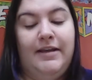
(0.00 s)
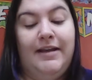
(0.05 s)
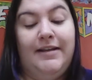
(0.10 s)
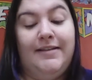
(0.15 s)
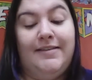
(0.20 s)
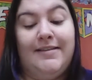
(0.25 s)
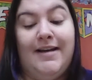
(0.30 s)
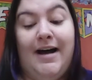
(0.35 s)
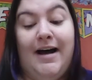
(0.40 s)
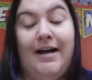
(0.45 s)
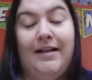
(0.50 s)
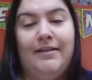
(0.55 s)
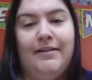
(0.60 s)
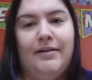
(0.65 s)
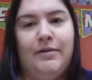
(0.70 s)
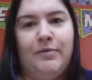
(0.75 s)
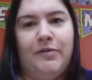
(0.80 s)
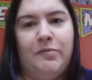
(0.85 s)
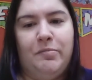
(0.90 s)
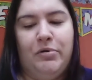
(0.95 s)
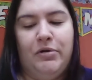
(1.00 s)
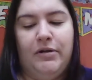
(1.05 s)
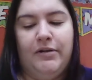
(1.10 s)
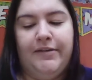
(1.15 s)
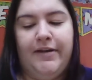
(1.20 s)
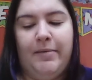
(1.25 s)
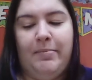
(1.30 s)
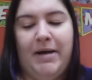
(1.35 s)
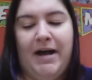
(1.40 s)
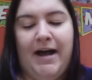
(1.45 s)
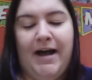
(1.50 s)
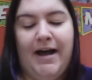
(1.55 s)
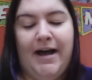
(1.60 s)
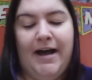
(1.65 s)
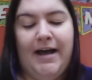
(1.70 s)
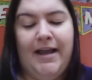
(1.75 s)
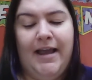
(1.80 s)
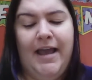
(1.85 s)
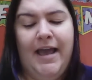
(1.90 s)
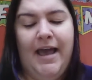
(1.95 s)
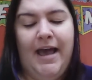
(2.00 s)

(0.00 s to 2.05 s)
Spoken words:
Its collar was pulled up high,